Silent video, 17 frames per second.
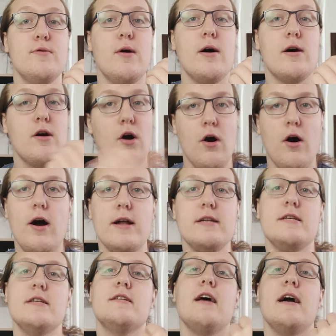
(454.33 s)
a con
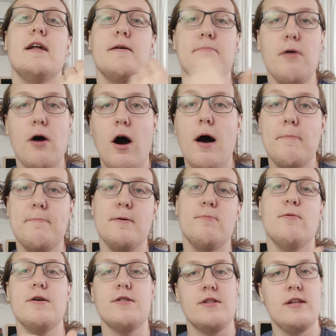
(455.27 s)
to sign a pop
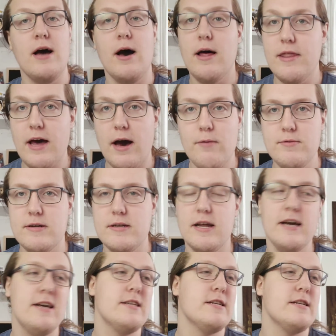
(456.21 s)
and what that was like,